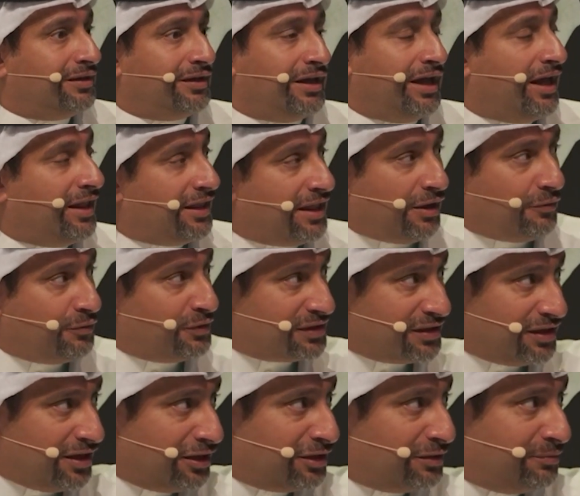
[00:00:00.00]
and that was
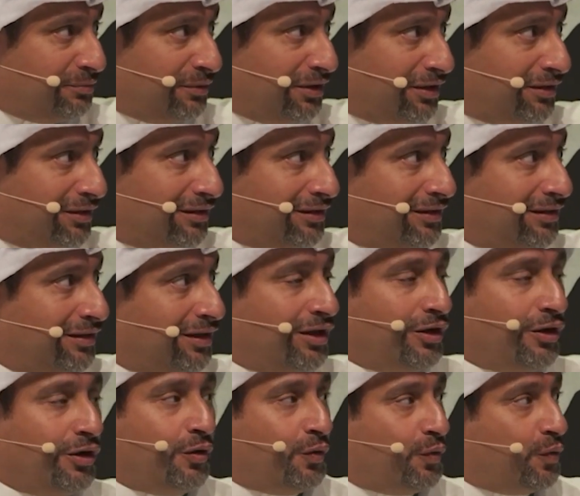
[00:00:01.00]
a nightmare.
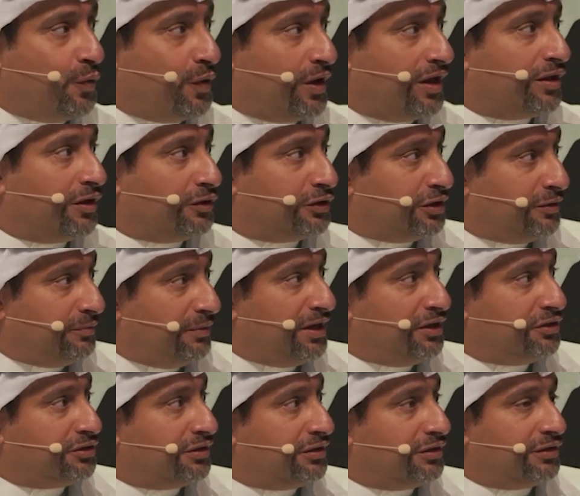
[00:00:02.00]
With
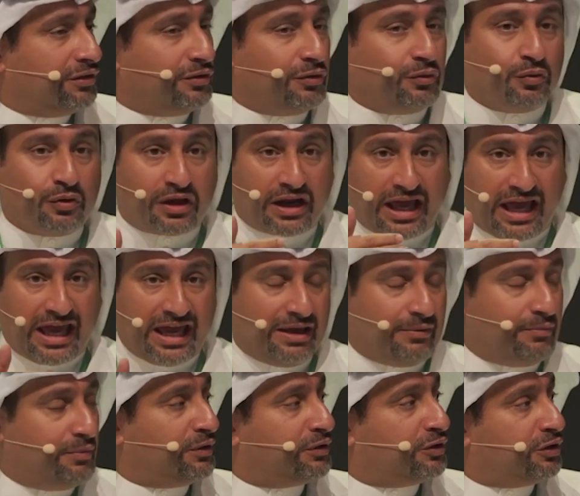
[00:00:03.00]
automation, we're
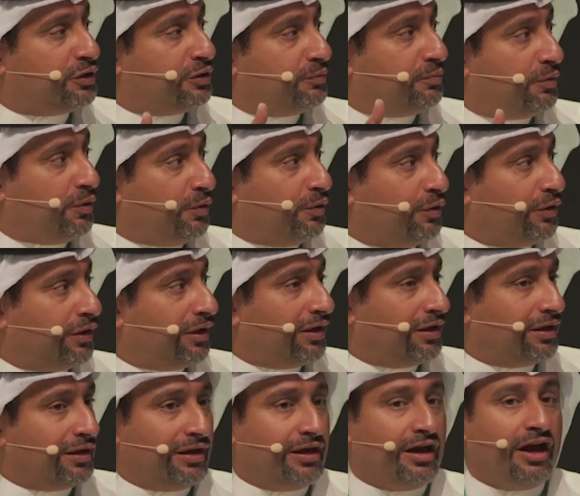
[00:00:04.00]
able to deploy
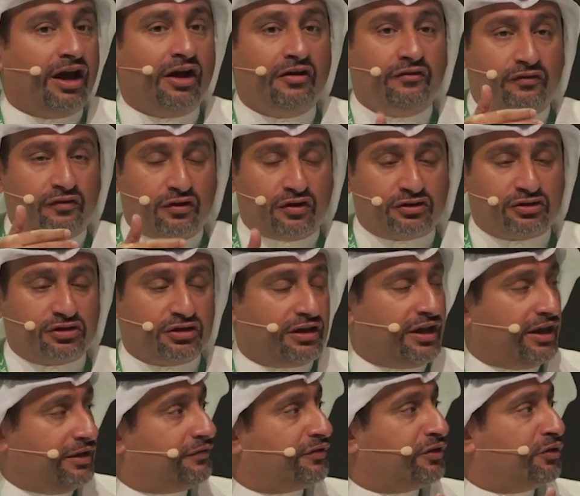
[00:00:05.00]
a version
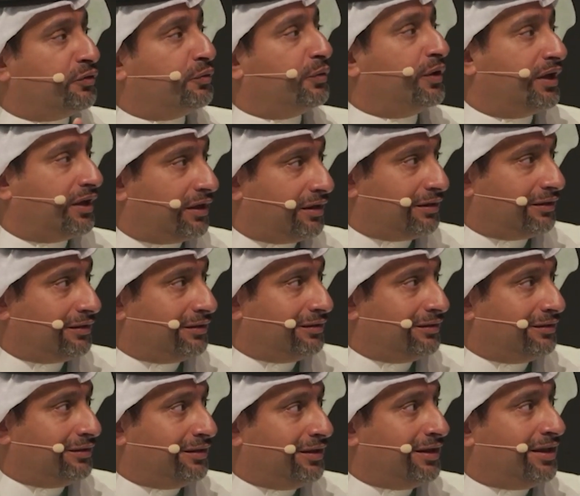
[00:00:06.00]
every week.
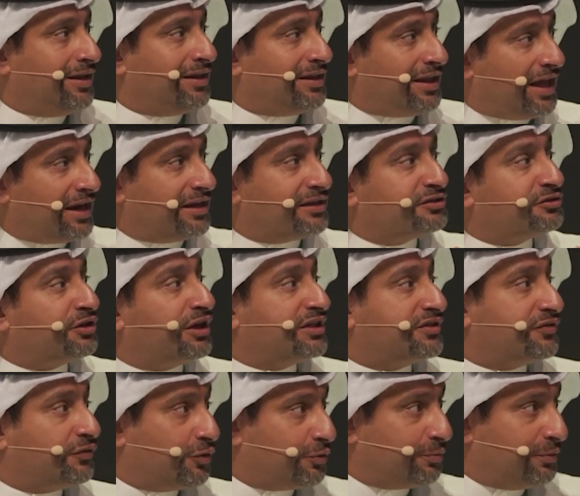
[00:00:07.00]
That is
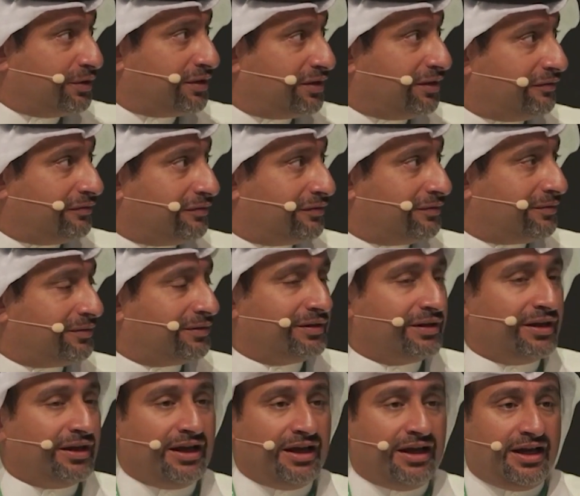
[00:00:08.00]
transformative.
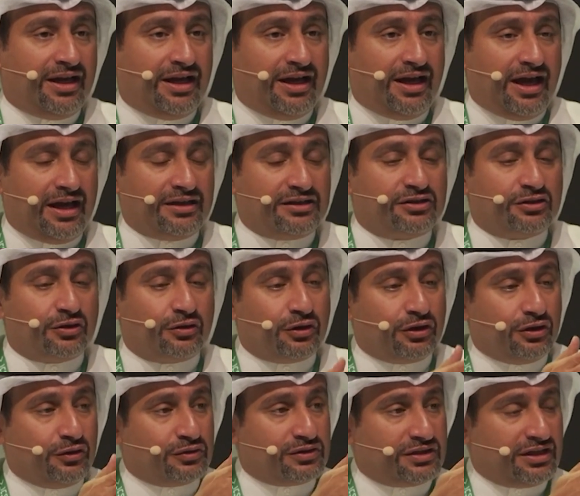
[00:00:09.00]
And so
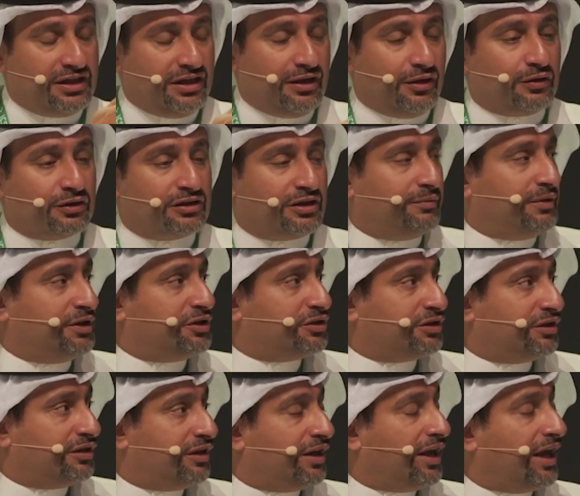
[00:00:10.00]
you see
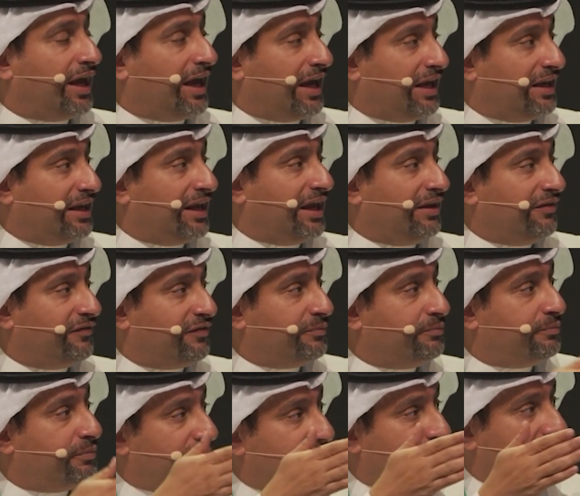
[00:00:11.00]
automation in
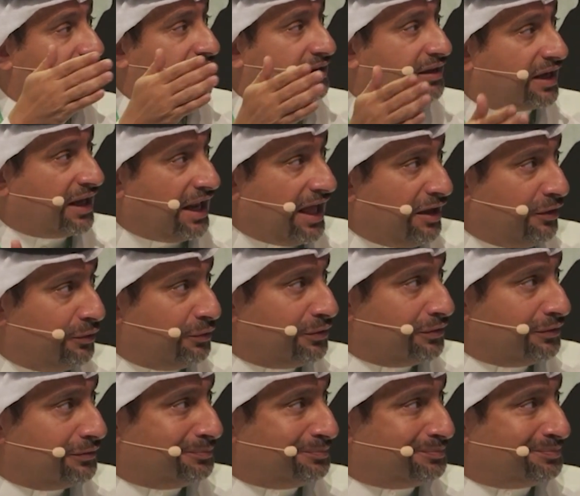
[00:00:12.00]
even building the cloud,
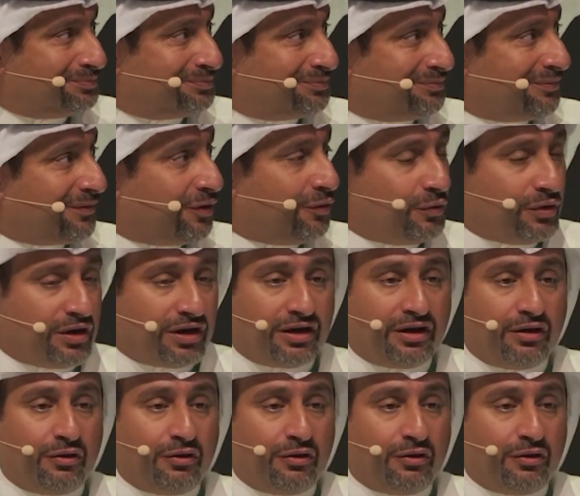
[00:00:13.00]
where